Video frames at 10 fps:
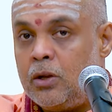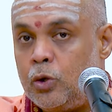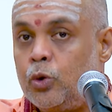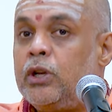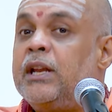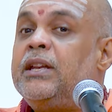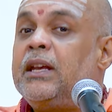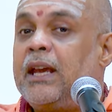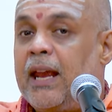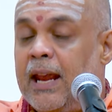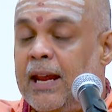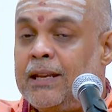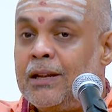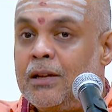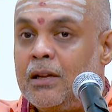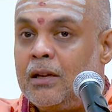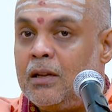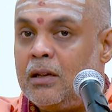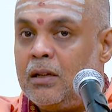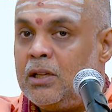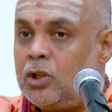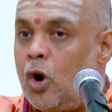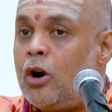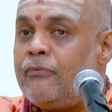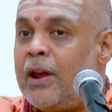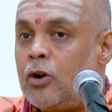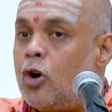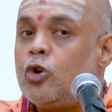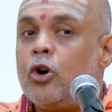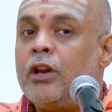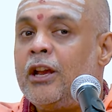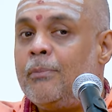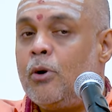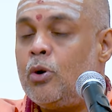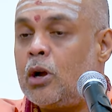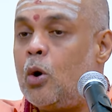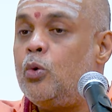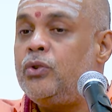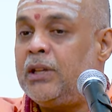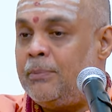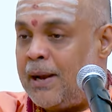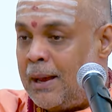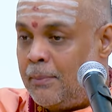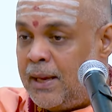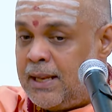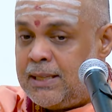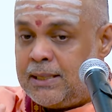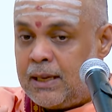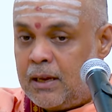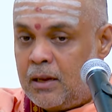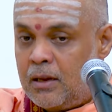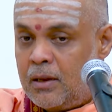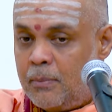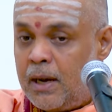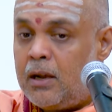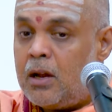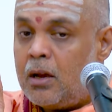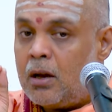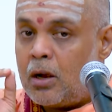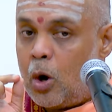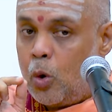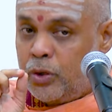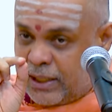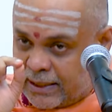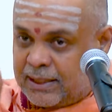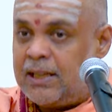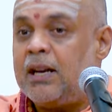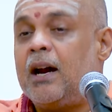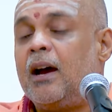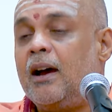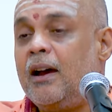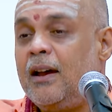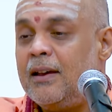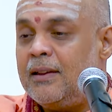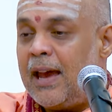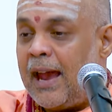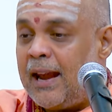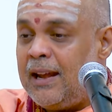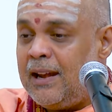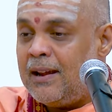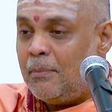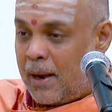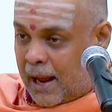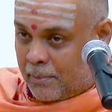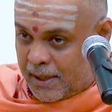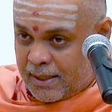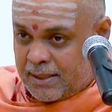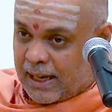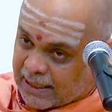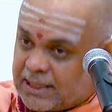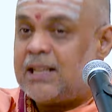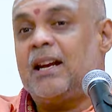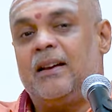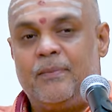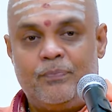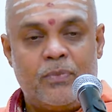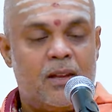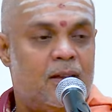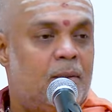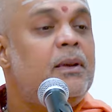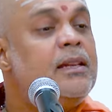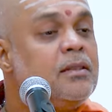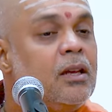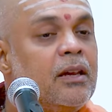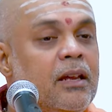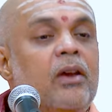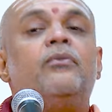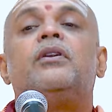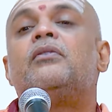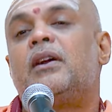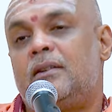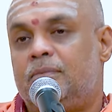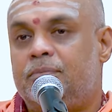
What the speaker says: To indicate, we are not talking about cows and Brahmins, but cows, etc., and Brahmins, etc., means everyone.